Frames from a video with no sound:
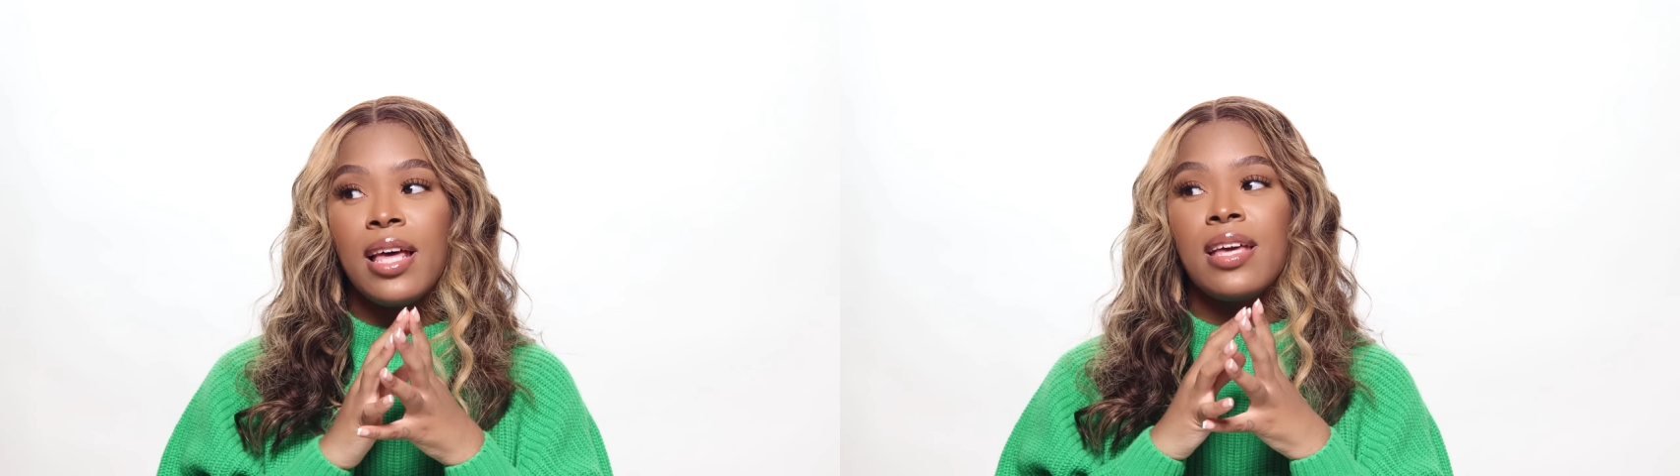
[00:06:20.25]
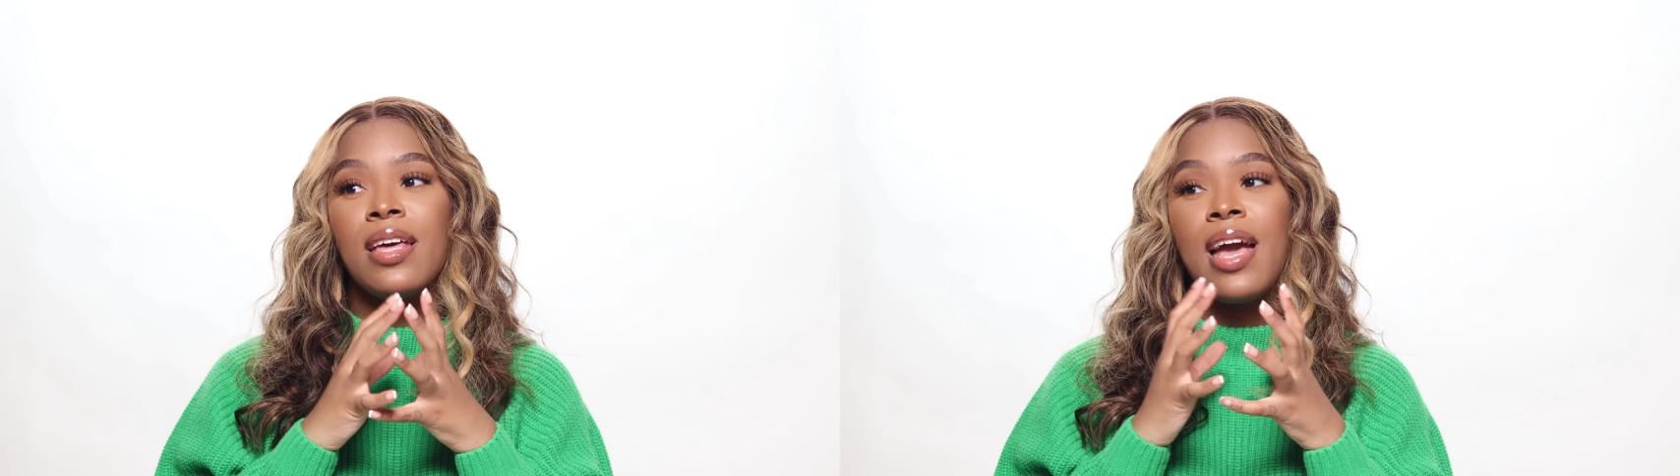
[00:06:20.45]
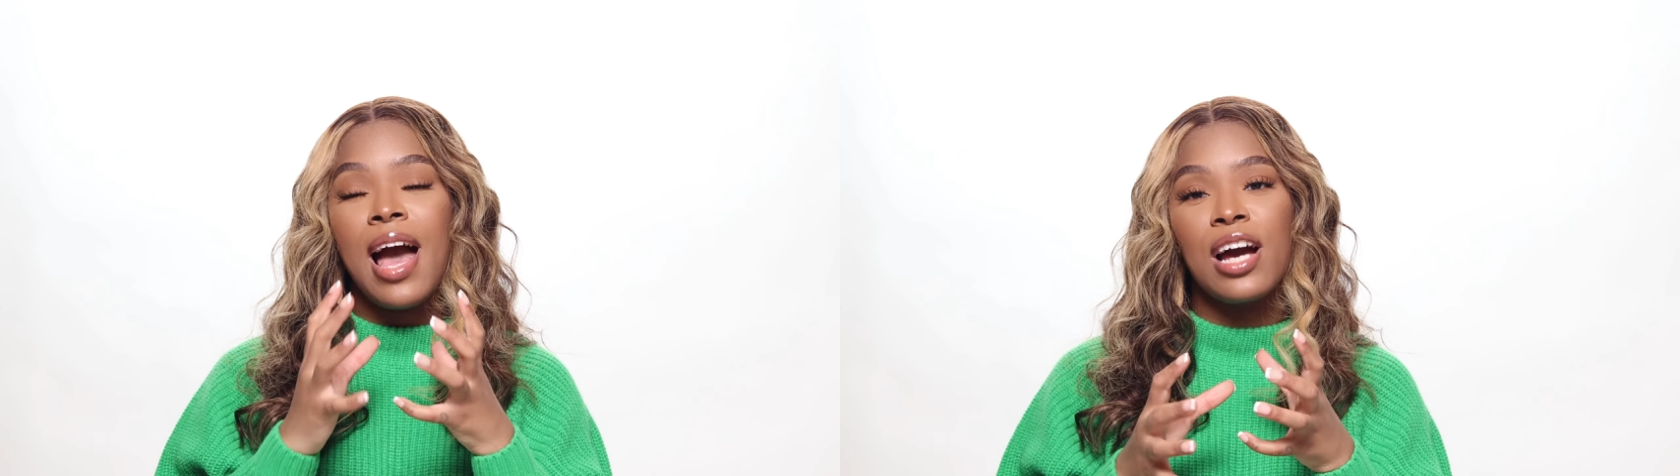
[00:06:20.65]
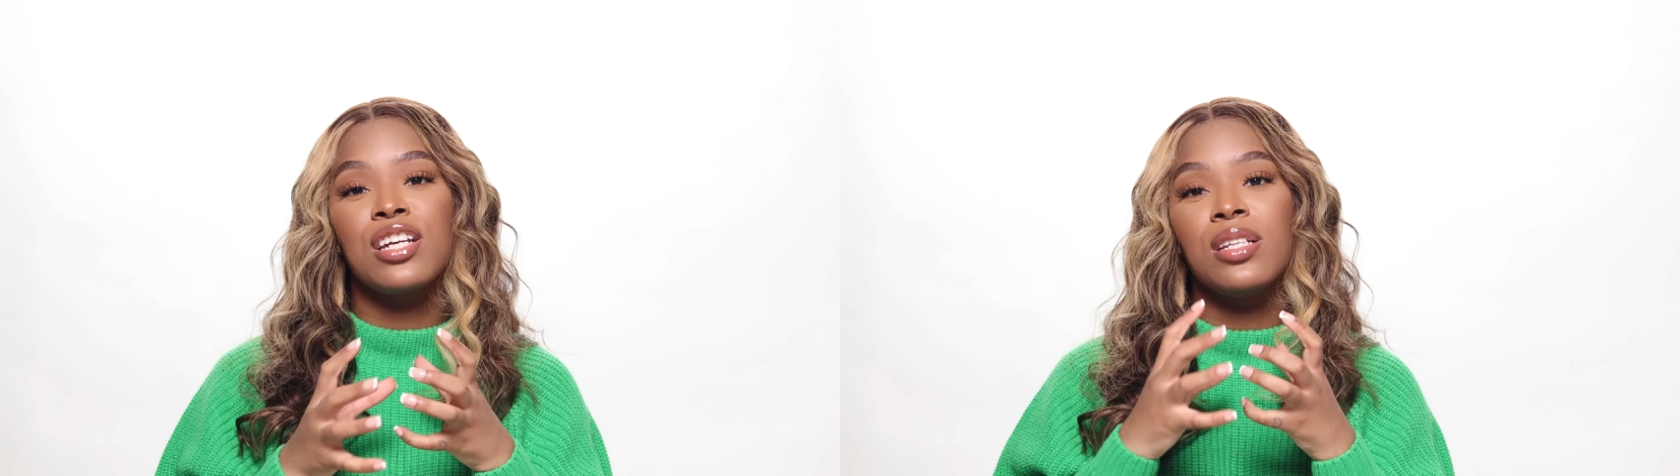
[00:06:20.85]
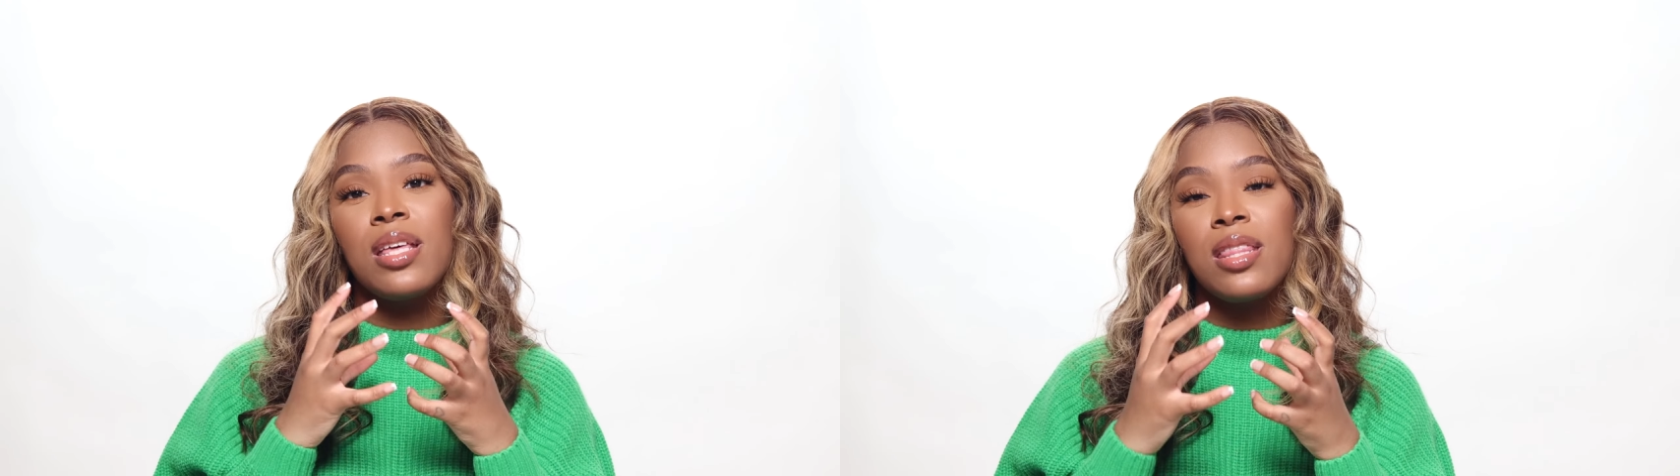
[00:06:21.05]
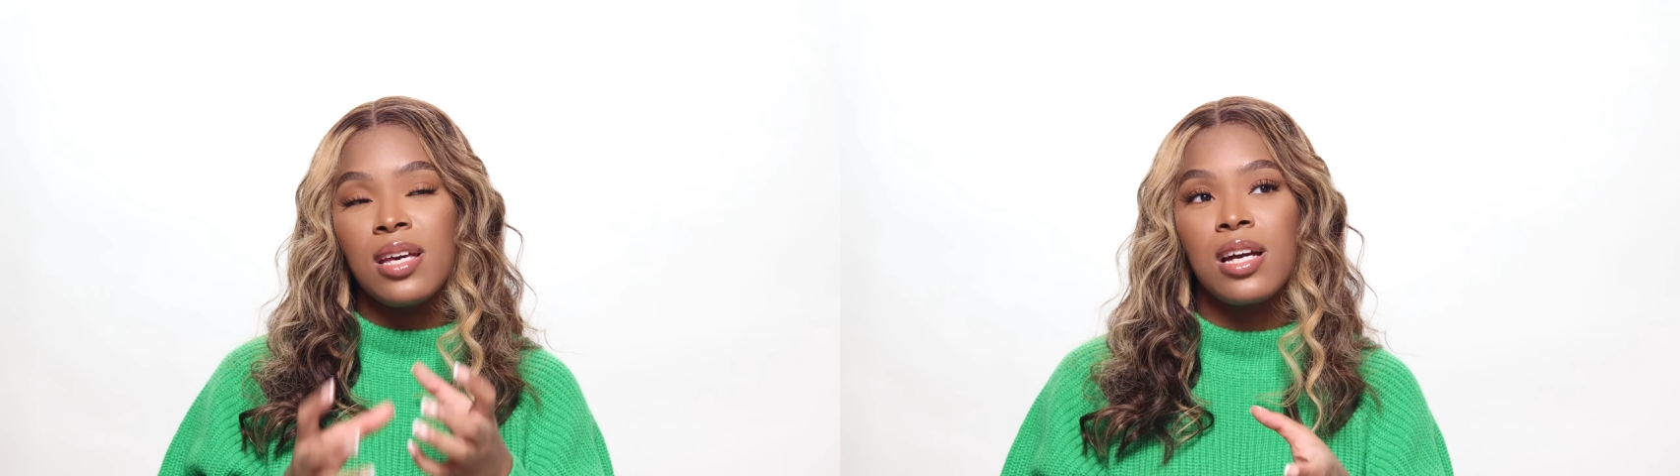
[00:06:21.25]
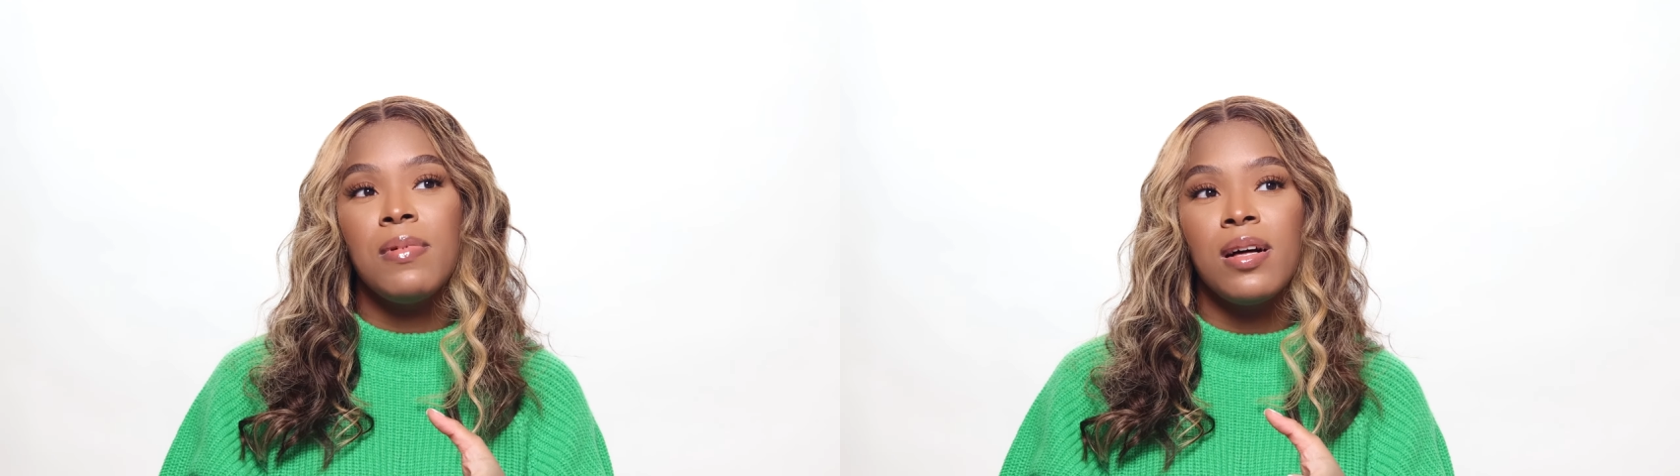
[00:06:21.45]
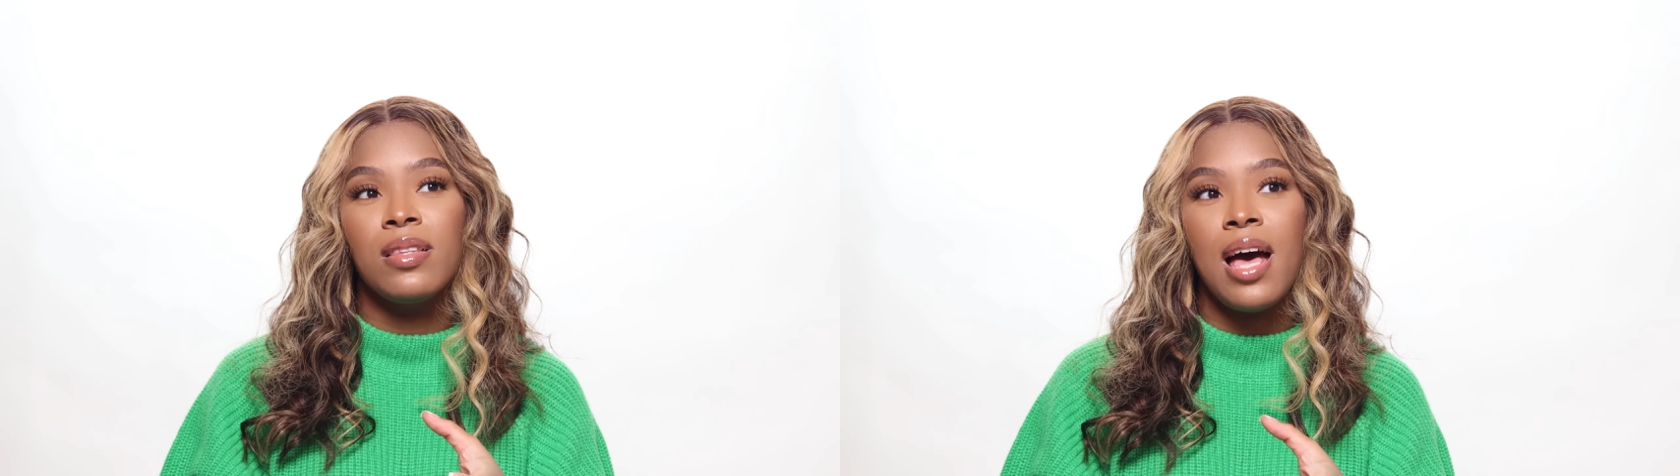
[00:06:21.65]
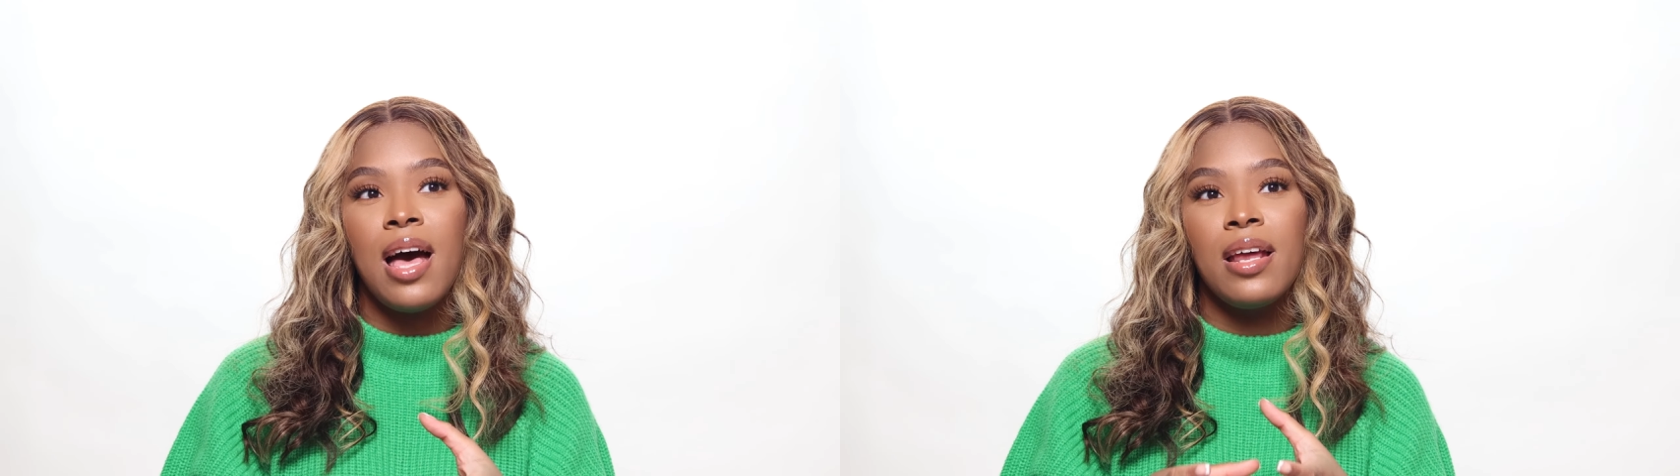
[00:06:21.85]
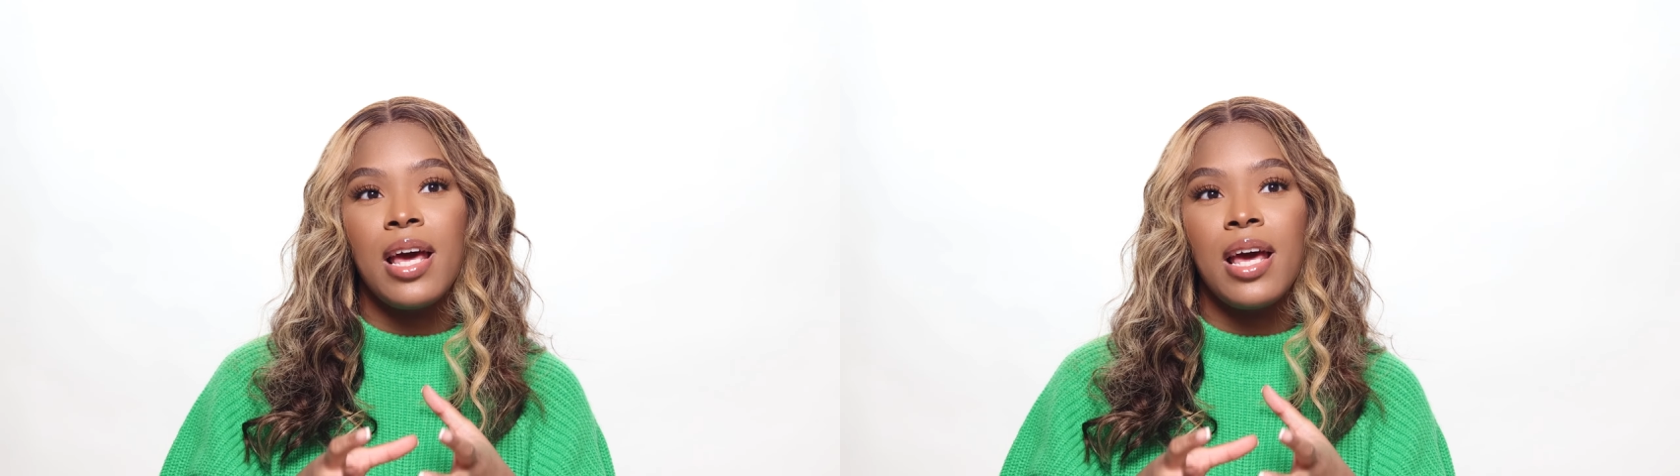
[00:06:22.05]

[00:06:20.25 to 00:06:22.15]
Like they actually think about that.